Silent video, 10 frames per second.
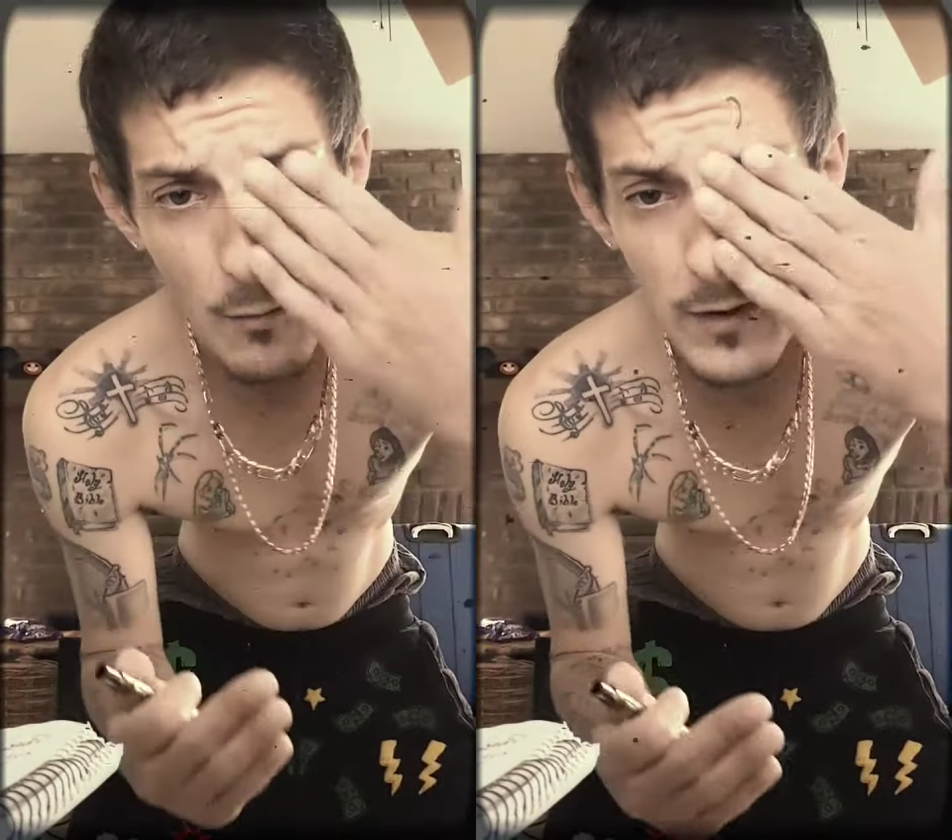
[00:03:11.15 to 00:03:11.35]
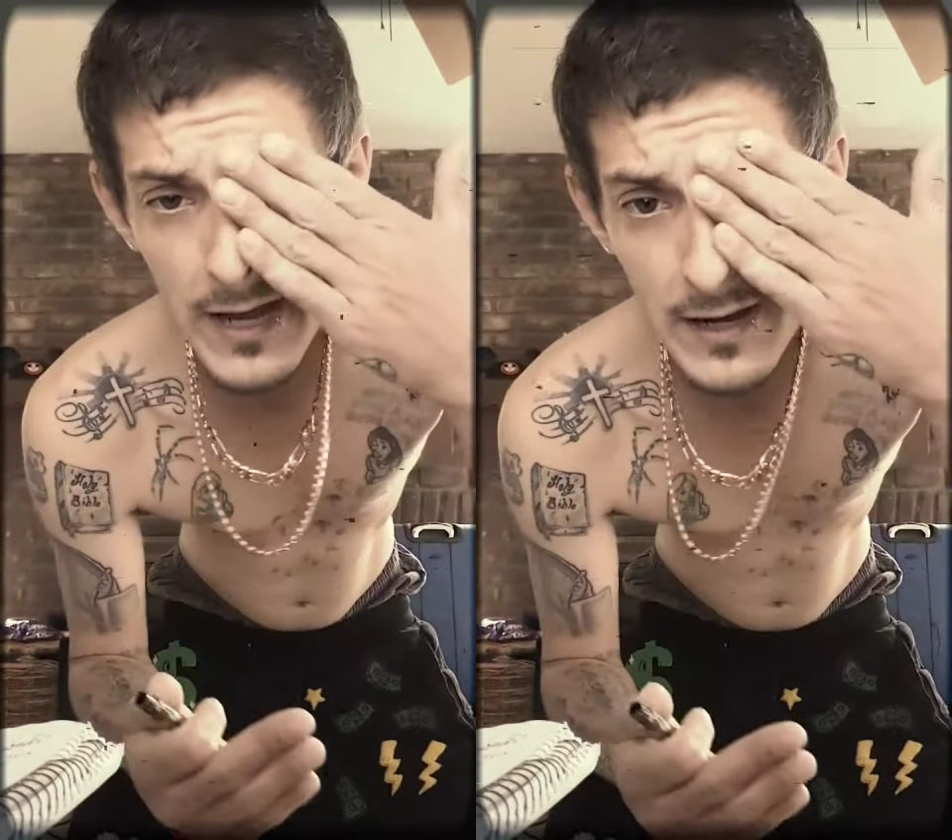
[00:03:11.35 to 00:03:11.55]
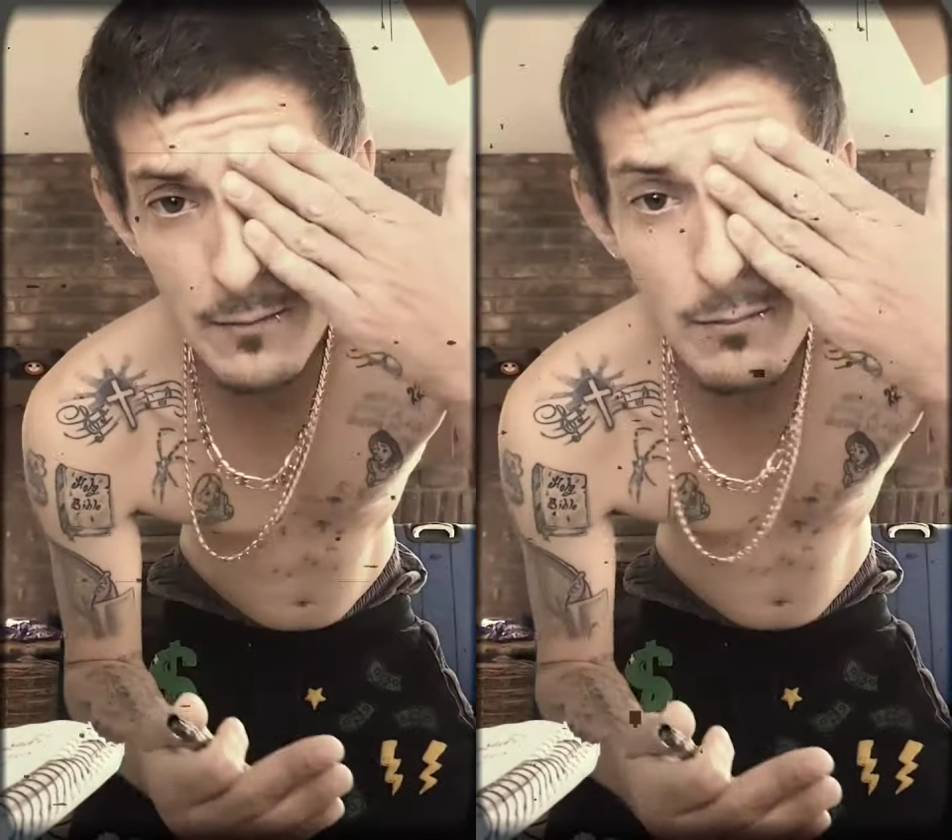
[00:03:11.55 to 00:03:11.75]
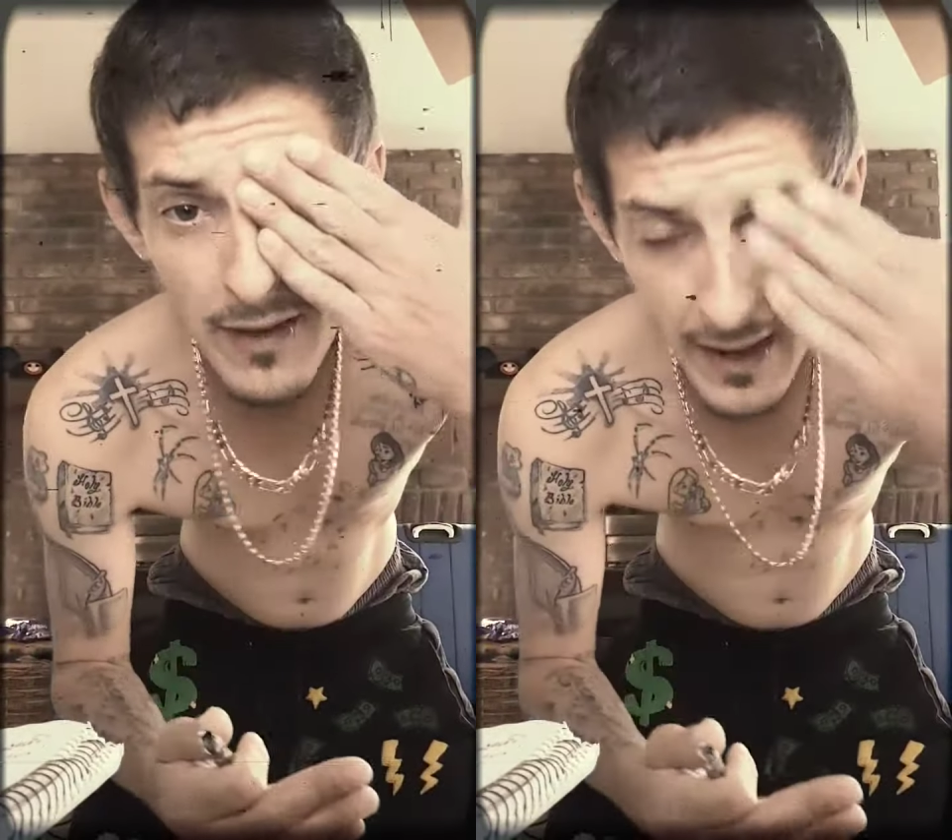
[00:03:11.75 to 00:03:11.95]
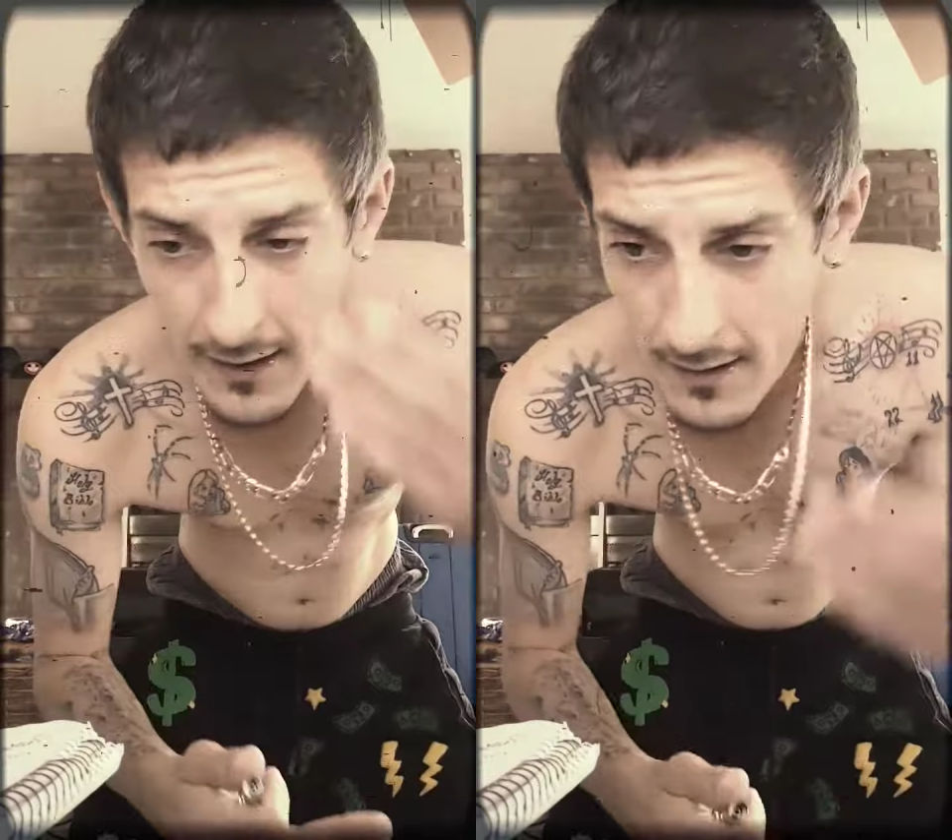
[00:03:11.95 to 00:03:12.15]
weed
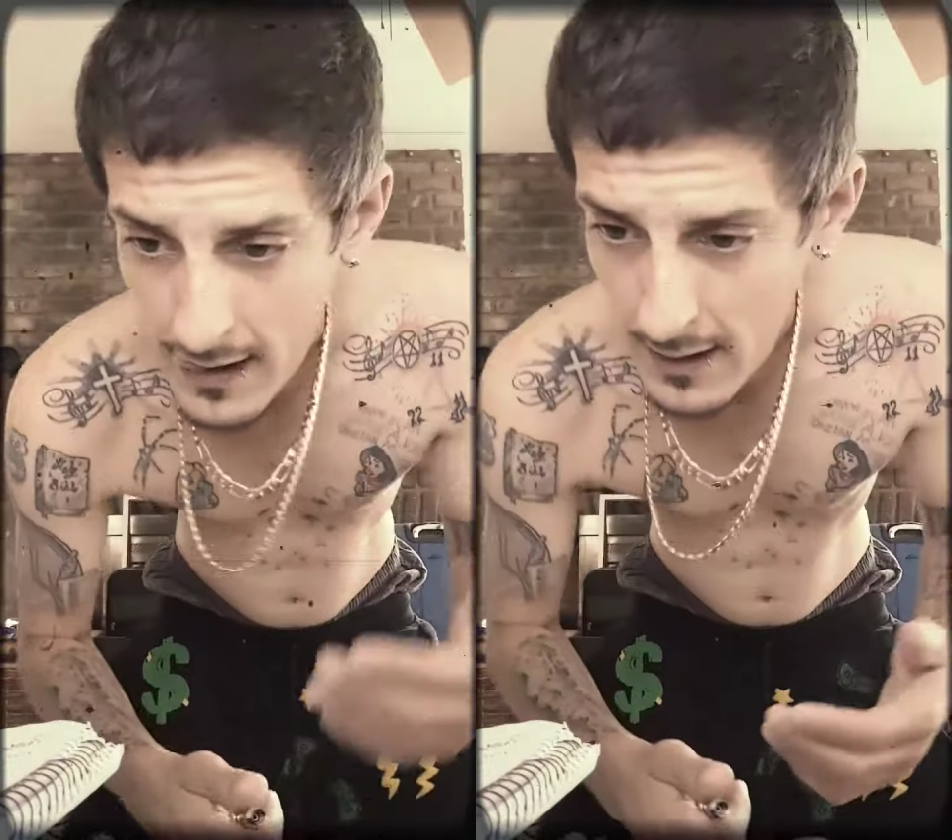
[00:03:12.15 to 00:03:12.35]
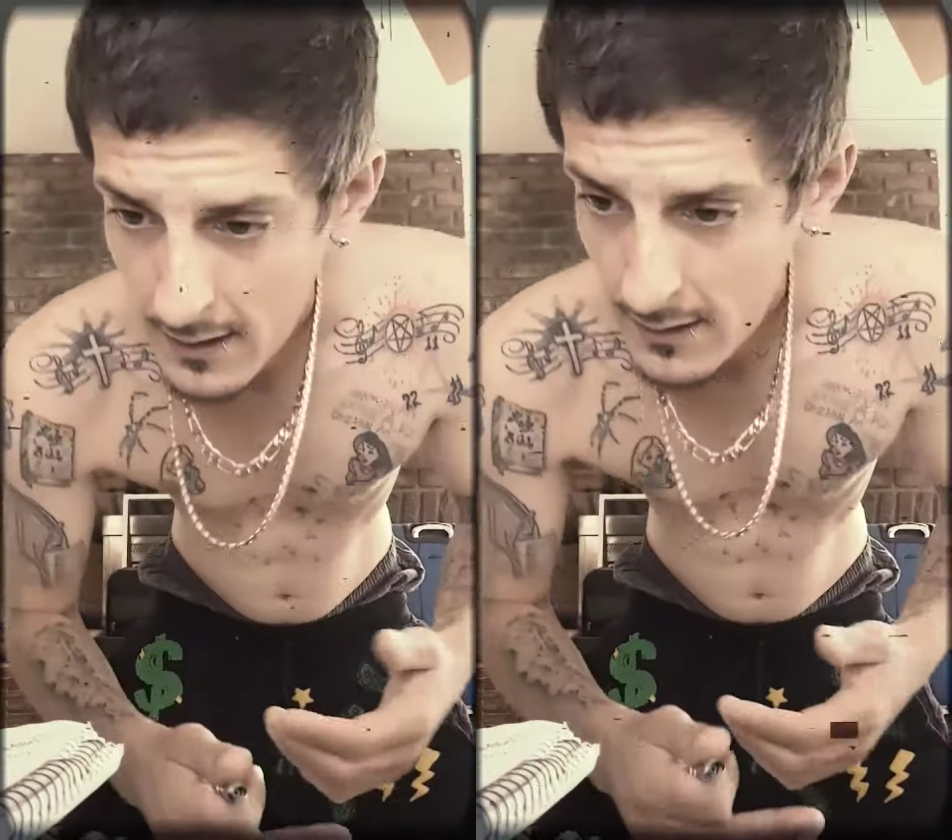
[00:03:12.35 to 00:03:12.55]
pen.